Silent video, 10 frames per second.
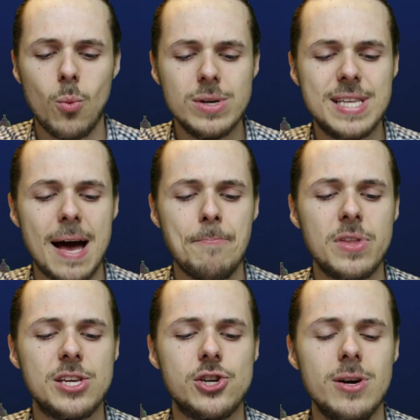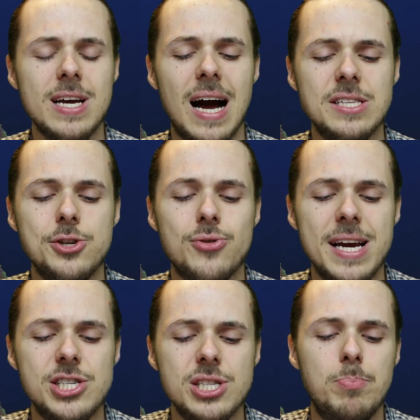was that certain
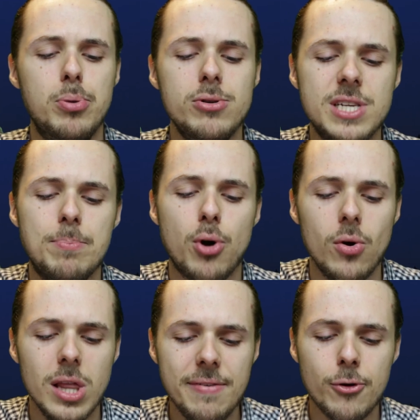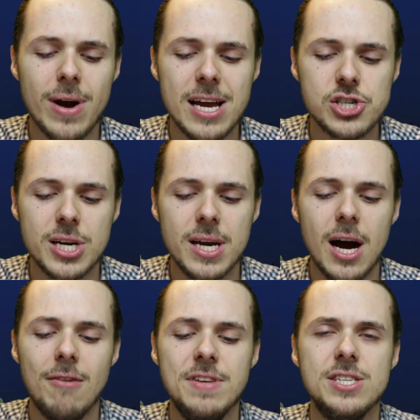concentrations boosted proliferation
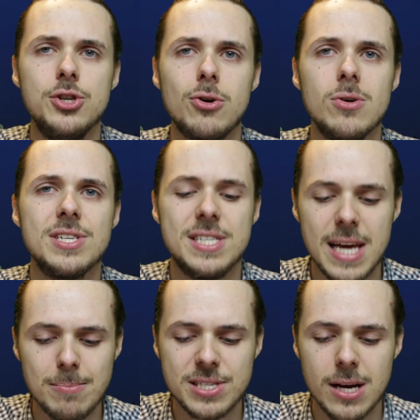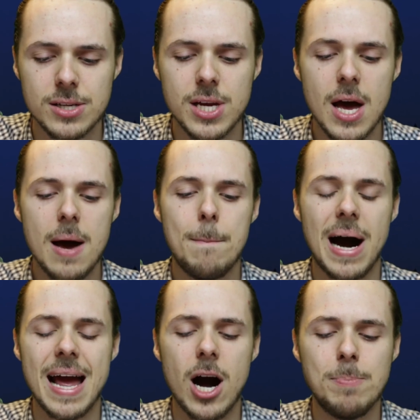of these neural stem cells
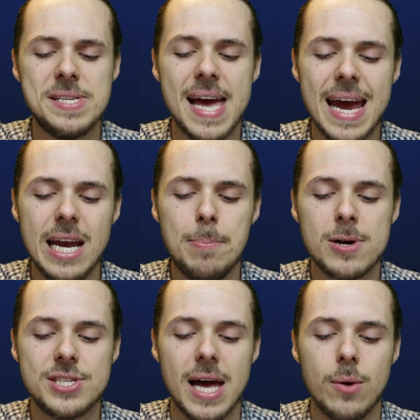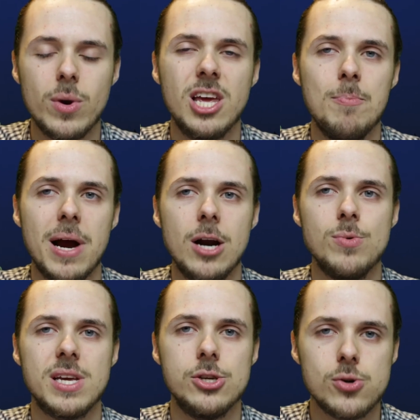by up to 80% when compared
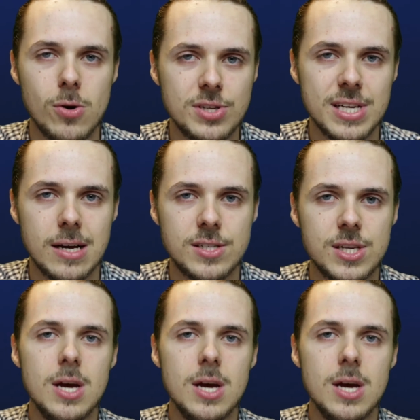with control cells.